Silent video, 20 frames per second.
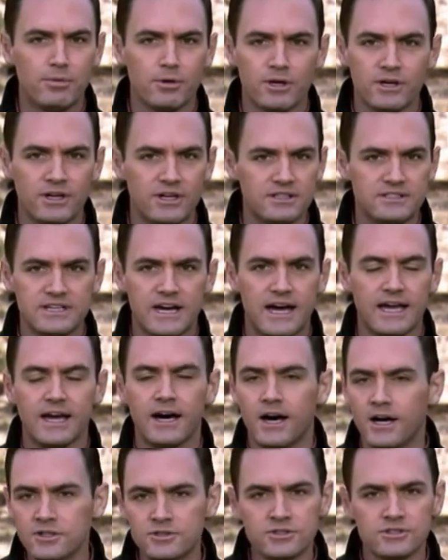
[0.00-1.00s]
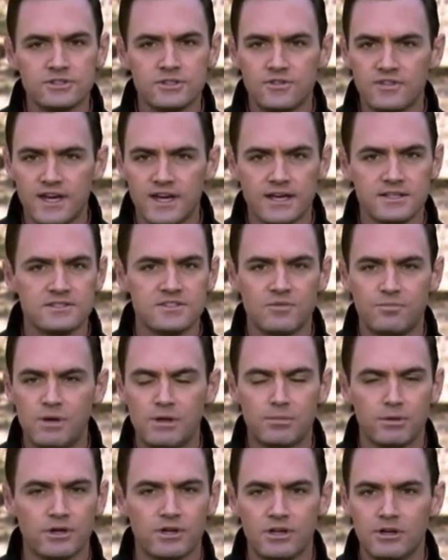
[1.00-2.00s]
are going to die, hundreds of thousands of
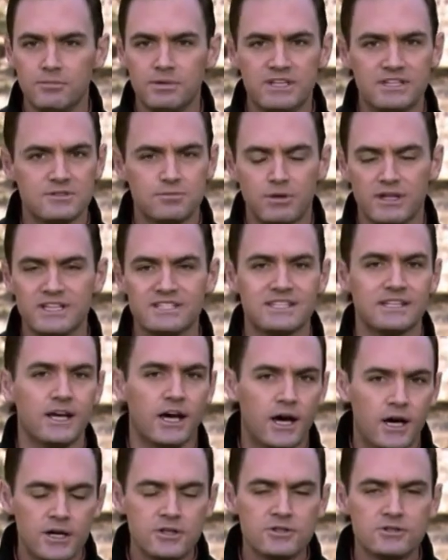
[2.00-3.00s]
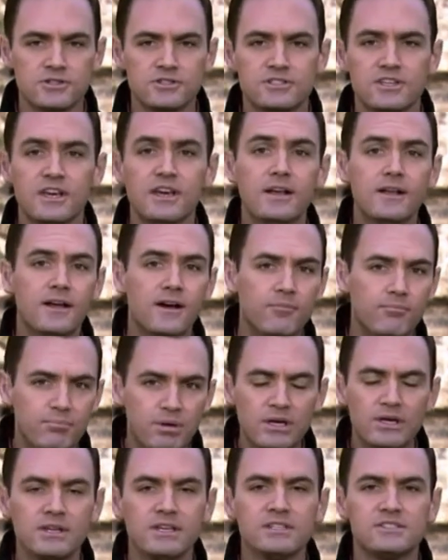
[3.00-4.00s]
people are going to be displaced, and hundreds of
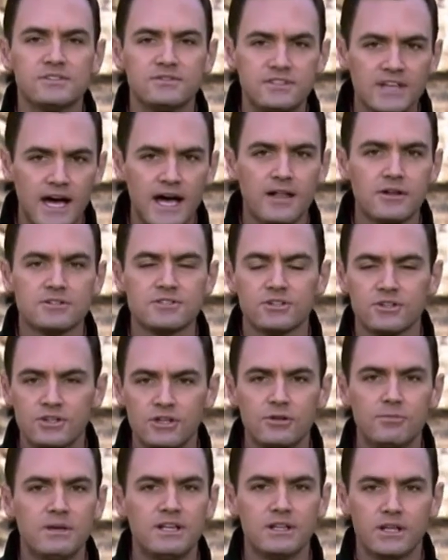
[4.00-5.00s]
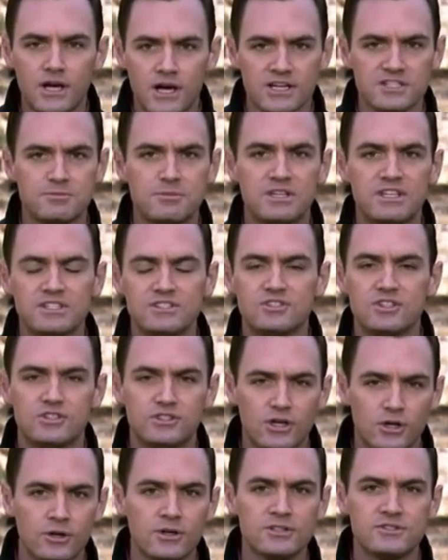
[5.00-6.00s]
billions of dollars are going to be lost because
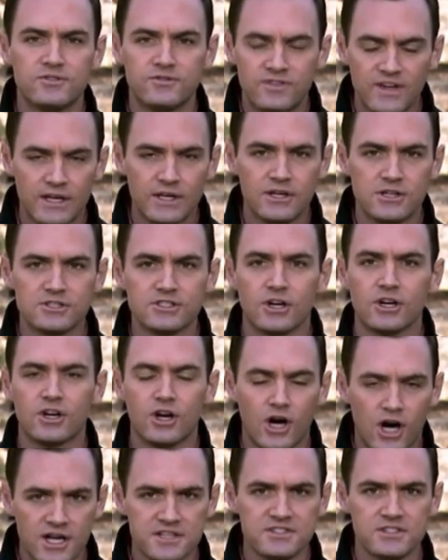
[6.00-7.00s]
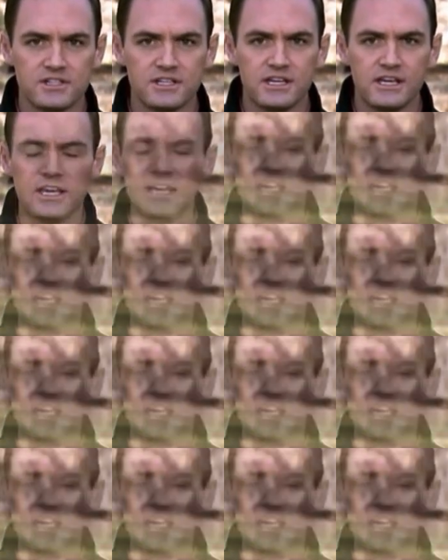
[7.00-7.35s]
deterrence failures are costly.